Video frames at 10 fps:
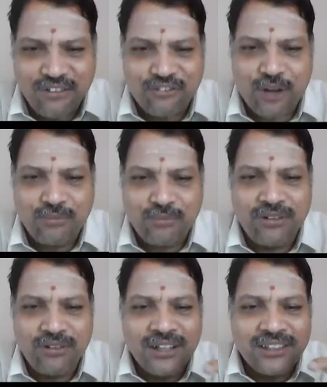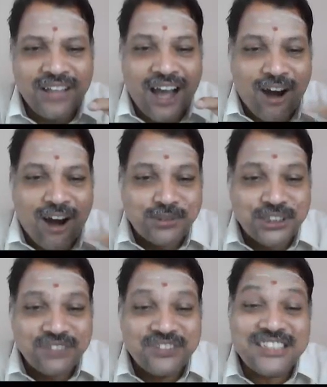from the
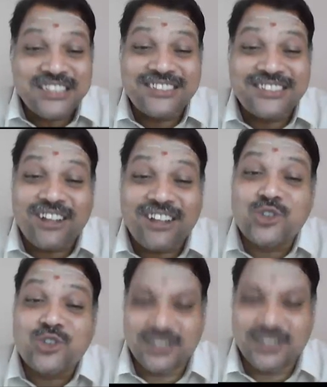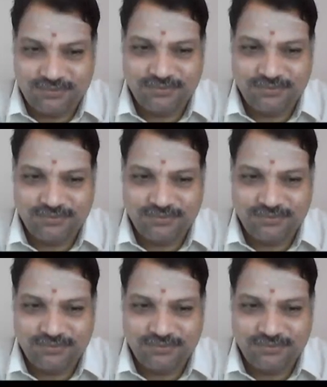option which is not chosen.